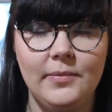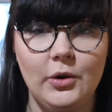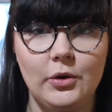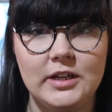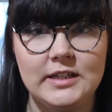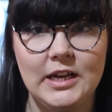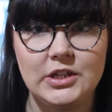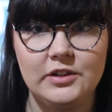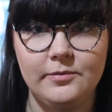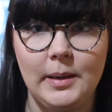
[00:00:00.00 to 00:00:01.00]
the
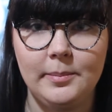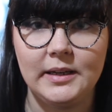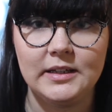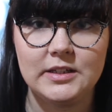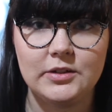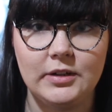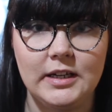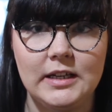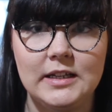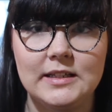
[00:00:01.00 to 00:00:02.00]
orientation of my bigger
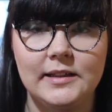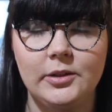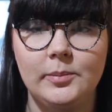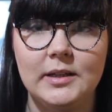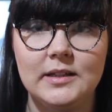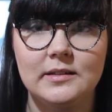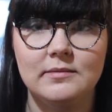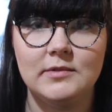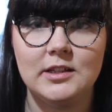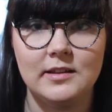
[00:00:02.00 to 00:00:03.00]
screen is a little bit
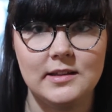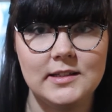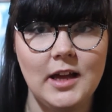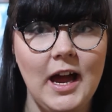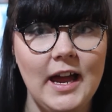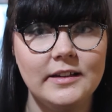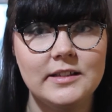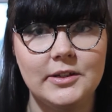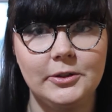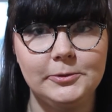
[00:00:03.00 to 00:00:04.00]
to the side,
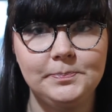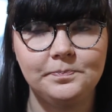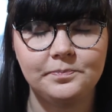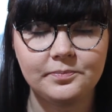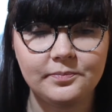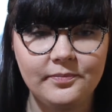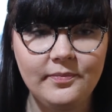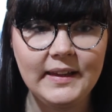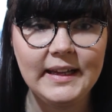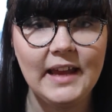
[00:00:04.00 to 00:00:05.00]
so
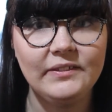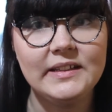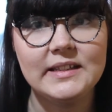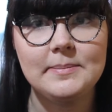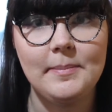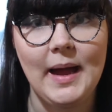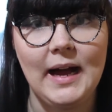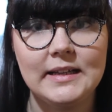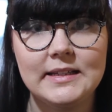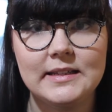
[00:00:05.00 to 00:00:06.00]
having this
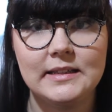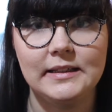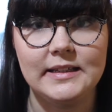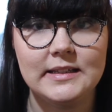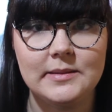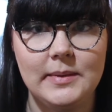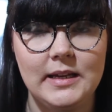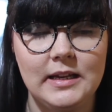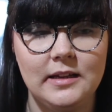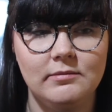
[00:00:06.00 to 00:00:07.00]
mouse lets
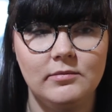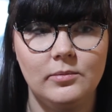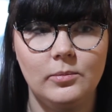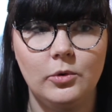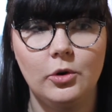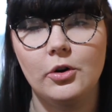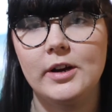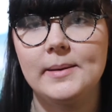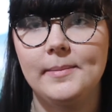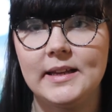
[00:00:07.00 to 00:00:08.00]
me
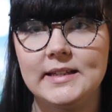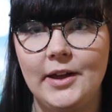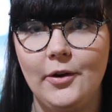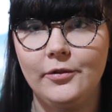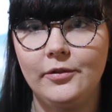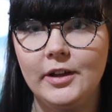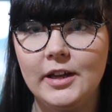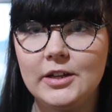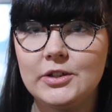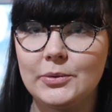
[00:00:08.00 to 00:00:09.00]
orient myself
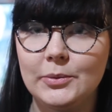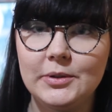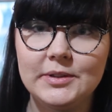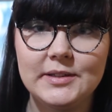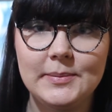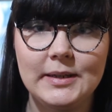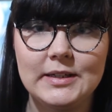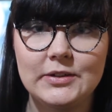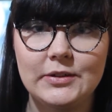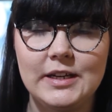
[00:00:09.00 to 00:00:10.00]
towards the big
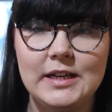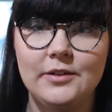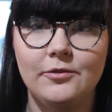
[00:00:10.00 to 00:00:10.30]
screen